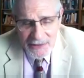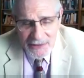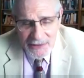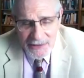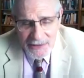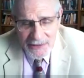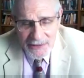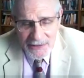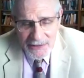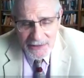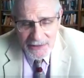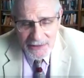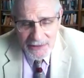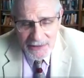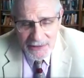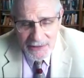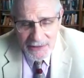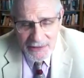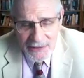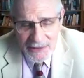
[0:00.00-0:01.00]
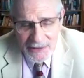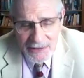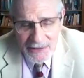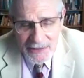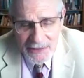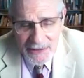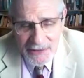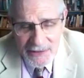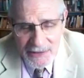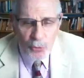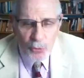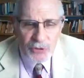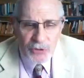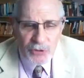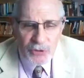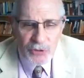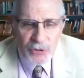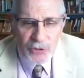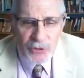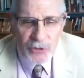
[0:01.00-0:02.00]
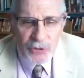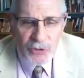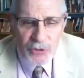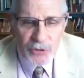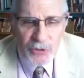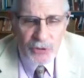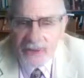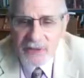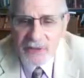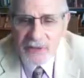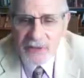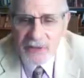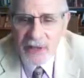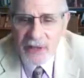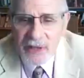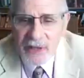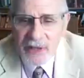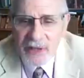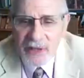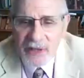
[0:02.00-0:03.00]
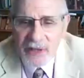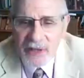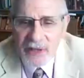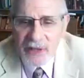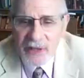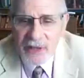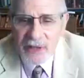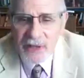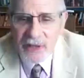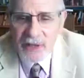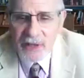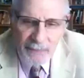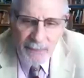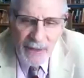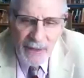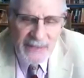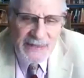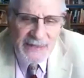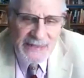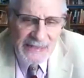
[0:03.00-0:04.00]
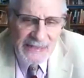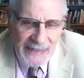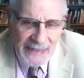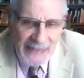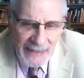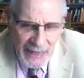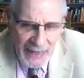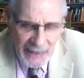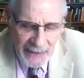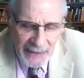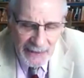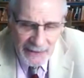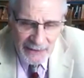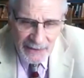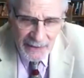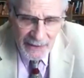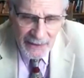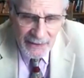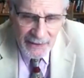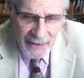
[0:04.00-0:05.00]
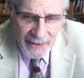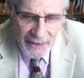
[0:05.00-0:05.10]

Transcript: But these words and these phrases, which are repeated by CNN